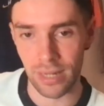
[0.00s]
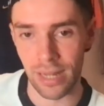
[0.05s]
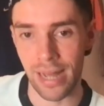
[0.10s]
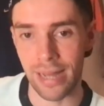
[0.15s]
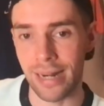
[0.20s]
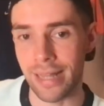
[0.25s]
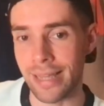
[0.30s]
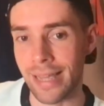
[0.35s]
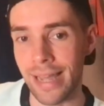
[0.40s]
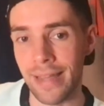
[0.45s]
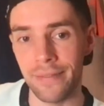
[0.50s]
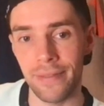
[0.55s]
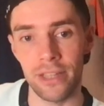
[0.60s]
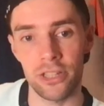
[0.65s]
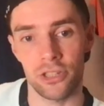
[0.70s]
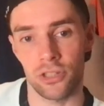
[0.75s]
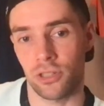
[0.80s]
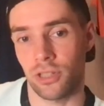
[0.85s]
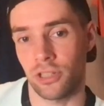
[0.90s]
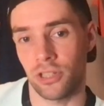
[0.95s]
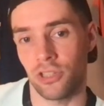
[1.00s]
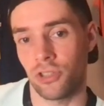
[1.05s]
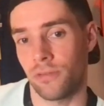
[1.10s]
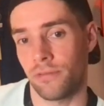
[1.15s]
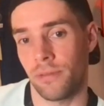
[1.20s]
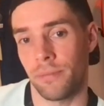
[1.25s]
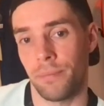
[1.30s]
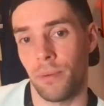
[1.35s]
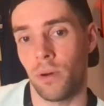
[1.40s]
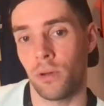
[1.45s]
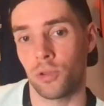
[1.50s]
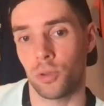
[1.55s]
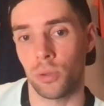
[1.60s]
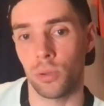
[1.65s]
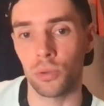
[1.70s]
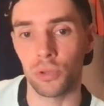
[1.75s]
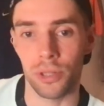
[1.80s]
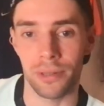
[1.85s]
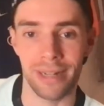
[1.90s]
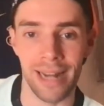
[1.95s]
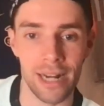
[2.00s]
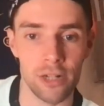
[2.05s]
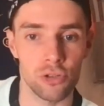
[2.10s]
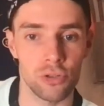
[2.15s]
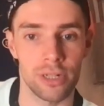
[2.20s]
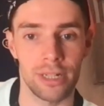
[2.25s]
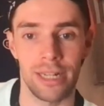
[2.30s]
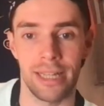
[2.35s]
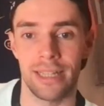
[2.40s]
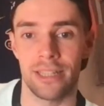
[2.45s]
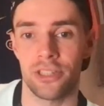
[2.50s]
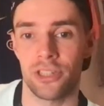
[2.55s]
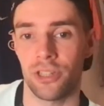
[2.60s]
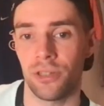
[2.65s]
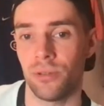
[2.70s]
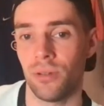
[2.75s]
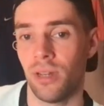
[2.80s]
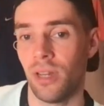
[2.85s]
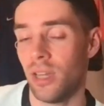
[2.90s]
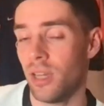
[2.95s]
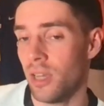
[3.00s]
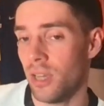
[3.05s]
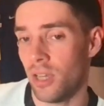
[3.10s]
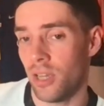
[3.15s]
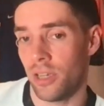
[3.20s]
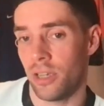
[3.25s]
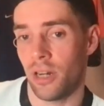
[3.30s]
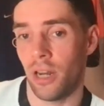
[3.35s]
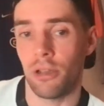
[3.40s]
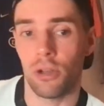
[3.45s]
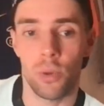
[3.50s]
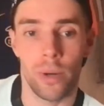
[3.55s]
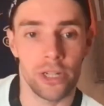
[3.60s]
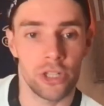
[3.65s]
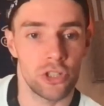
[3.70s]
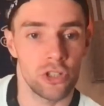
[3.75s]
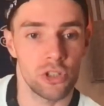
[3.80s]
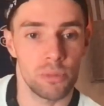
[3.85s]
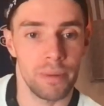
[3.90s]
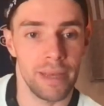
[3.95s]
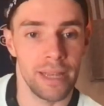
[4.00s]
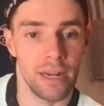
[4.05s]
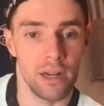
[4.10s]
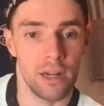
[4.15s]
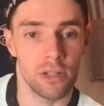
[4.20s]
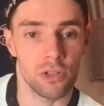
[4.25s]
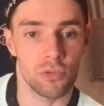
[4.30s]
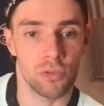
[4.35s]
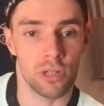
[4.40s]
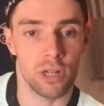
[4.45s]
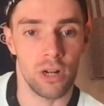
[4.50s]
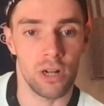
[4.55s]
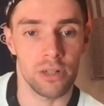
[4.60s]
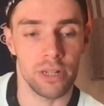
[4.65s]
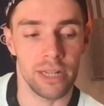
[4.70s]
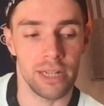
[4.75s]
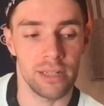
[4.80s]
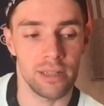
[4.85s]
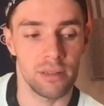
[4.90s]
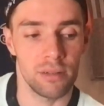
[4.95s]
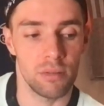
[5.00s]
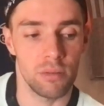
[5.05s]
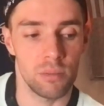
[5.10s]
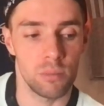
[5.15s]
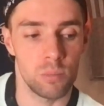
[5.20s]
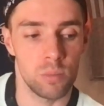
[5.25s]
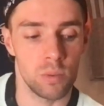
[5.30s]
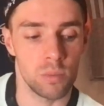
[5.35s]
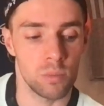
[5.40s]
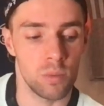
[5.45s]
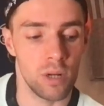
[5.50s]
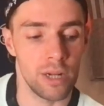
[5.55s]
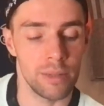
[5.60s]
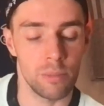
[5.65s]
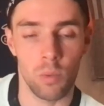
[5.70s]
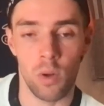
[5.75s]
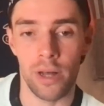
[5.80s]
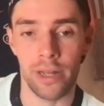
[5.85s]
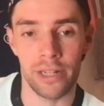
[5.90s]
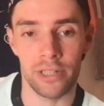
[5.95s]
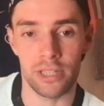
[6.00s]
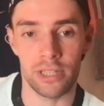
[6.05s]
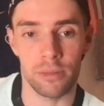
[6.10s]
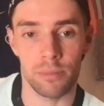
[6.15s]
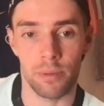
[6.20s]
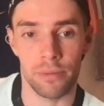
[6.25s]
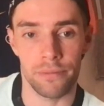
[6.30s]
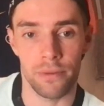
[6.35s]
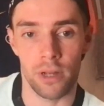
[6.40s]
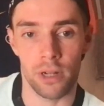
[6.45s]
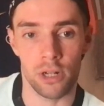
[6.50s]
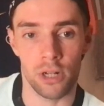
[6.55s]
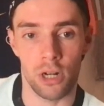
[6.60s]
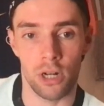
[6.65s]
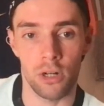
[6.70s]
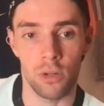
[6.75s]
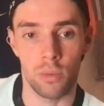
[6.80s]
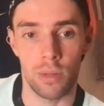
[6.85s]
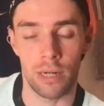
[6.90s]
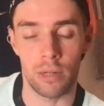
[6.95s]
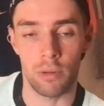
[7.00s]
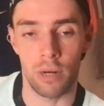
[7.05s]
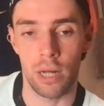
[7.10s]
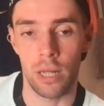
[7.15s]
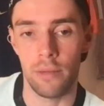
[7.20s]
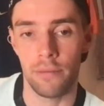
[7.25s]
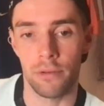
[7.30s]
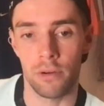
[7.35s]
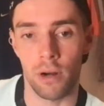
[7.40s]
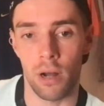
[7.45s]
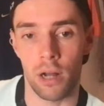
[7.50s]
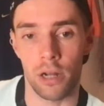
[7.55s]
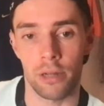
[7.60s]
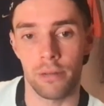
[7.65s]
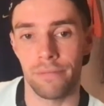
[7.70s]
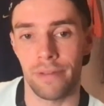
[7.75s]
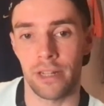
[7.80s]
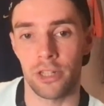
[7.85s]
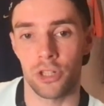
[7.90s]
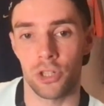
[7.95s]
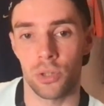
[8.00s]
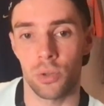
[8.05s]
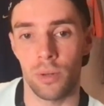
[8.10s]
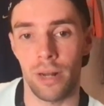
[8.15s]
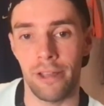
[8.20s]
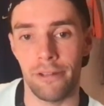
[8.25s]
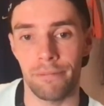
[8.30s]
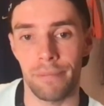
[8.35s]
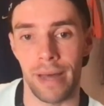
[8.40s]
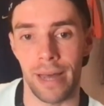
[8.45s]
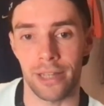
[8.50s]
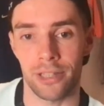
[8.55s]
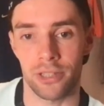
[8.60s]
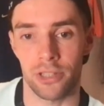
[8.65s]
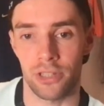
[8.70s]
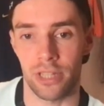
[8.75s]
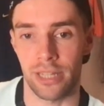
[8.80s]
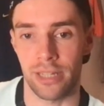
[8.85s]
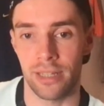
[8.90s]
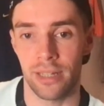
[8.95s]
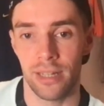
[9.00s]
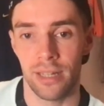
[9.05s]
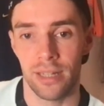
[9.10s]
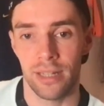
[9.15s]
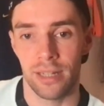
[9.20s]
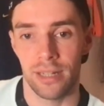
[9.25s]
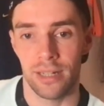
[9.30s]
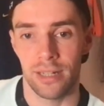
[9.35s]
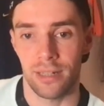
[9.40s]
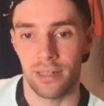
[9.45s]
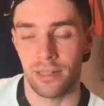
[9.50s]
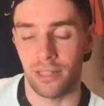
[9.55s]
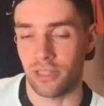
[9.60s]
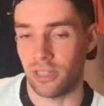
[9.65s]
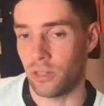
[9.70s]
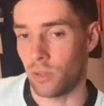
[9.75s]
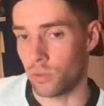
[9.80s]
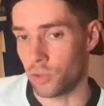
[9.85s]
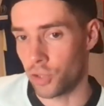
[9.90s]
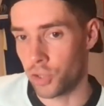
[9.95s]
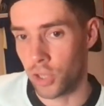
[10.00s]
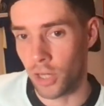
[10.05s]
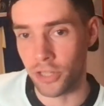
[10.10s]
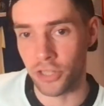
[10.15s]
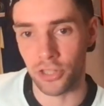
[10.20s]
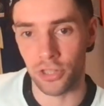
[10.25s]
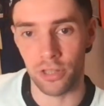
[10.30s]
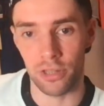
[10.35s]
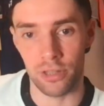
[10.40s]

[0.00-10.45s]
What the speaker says: And again, this decision from Poch will also naturally lead to, questions being asked regarding why does he prefer Colwell over our conventional left backs? Does he not trust